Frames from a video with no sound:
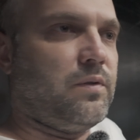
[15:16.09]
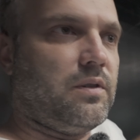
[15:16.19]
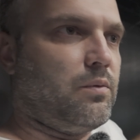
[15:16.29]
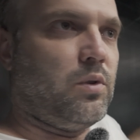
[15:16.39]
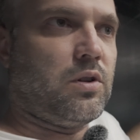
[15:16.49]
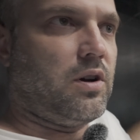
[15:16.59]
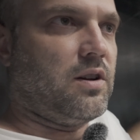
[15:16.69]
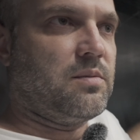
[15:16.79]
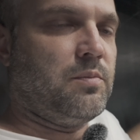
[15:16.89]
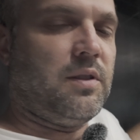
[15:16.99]
it will
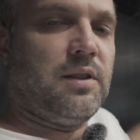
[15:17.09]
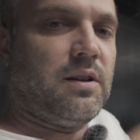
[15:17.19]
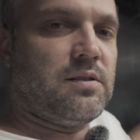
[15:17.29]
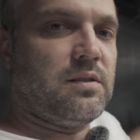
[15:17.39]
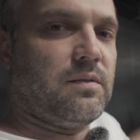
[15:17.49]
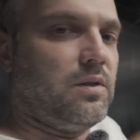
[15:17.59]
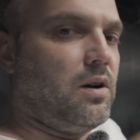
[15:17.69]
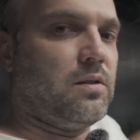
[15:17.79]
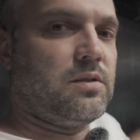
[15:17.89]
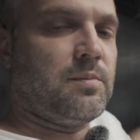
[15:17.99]
cost me thousands of
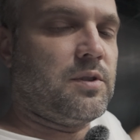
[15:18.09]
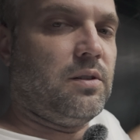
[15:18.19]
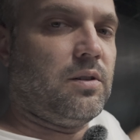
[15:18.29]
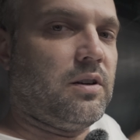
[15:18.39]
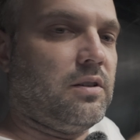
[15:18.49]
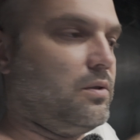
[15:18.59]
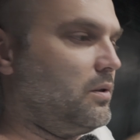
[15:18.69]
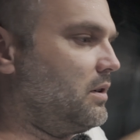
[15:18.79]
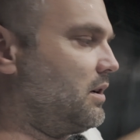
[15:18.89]
dollars, I'm still gonna do it.